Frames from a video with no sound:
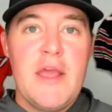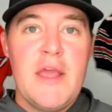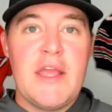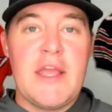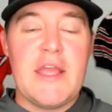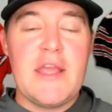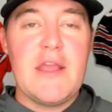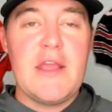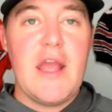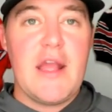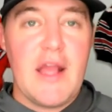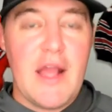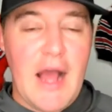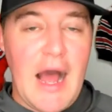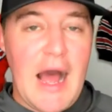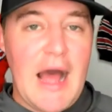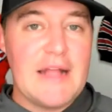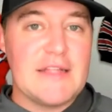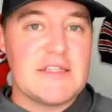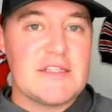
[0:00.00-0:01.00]
He
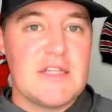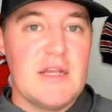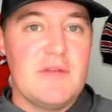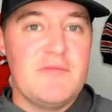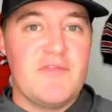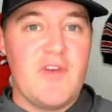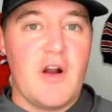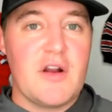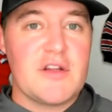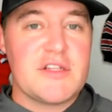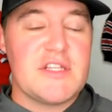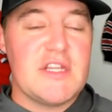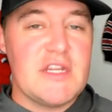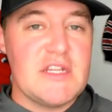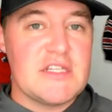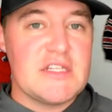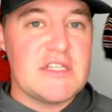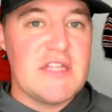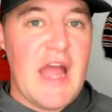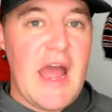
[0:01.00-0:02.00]
got some varsity
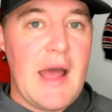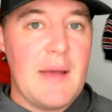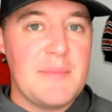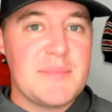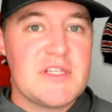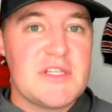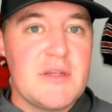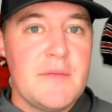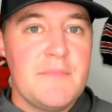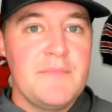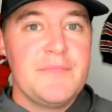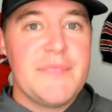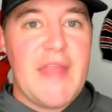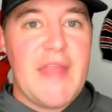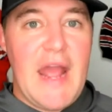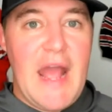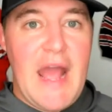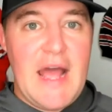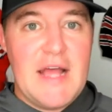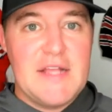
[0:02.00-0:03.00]
snaps
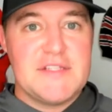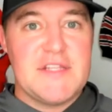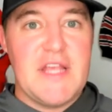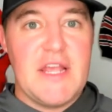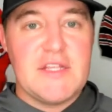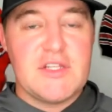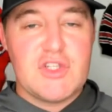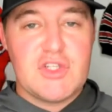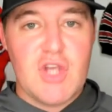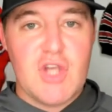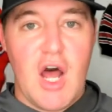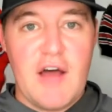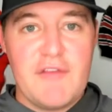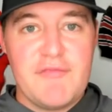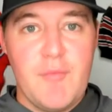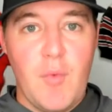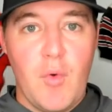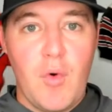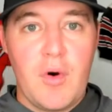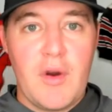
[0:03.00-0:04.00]
as a
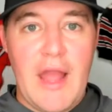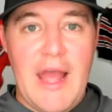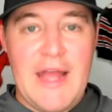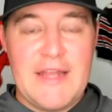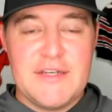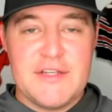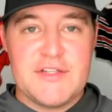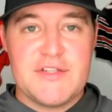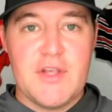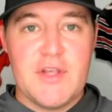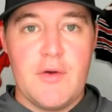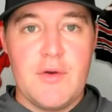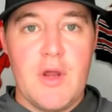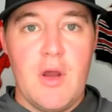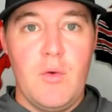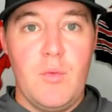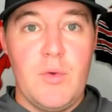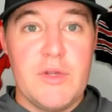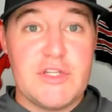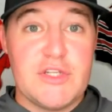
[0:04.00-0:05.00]
sophomore at
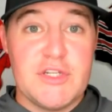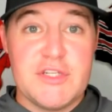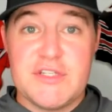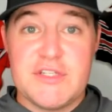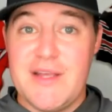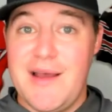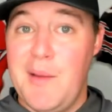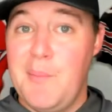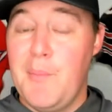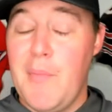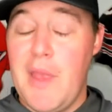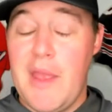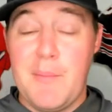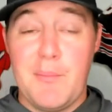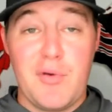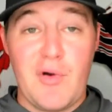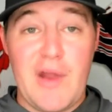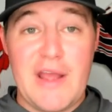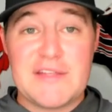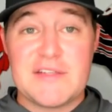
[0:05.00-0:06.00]
DeSoto, which is
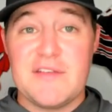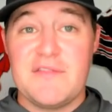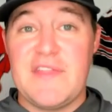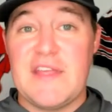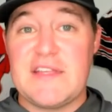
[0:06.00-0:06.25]
impressive.